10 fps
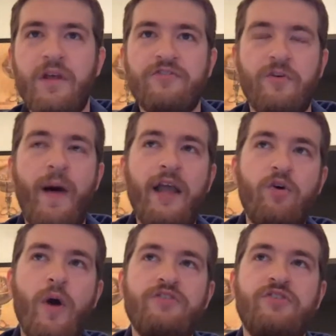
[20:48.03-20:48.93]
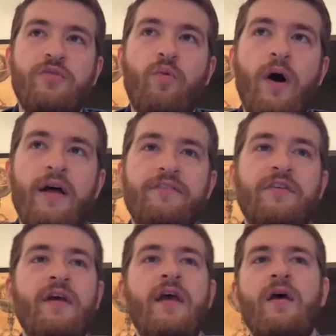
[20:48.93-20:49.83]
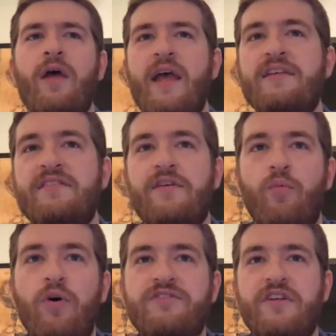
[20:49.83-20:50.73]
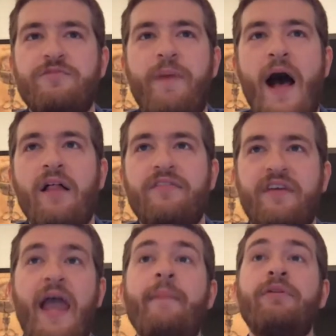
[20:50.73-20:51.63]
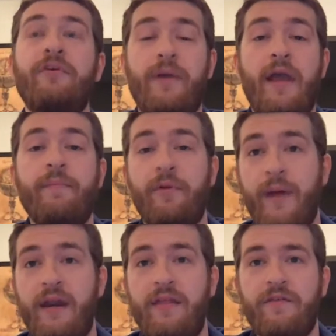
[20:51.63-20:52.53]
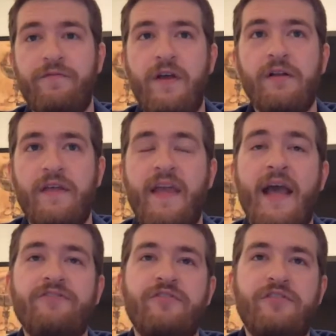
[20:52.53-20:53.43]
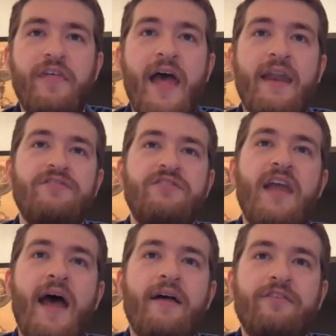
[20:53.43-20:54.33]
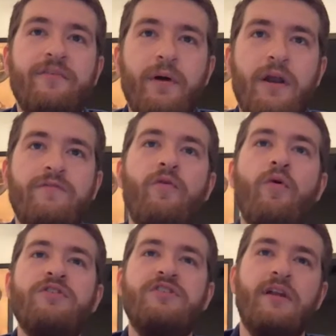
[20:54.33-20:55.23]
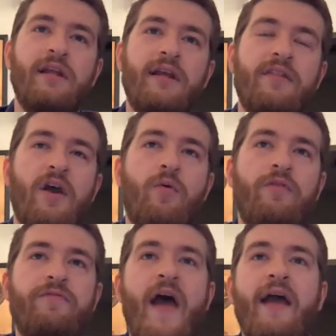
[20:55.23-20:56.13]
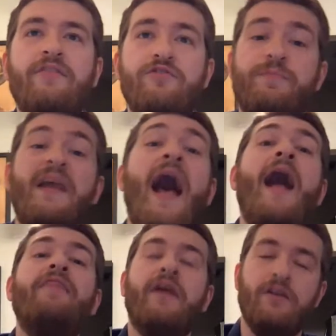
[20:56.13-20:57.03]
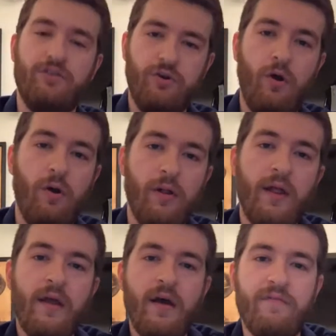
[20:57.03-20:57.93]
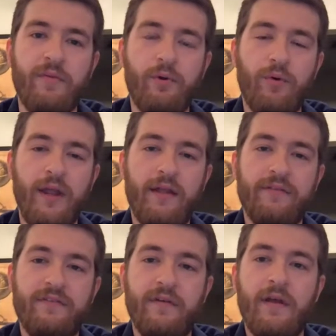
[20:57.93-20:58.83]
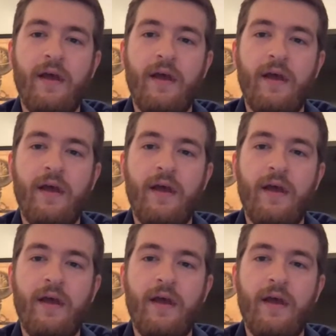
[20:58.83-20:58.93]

So my question was is that was this policy able to be implemented in the field and the answer to that is yes but unfortunately there were factors beyond the control of the marines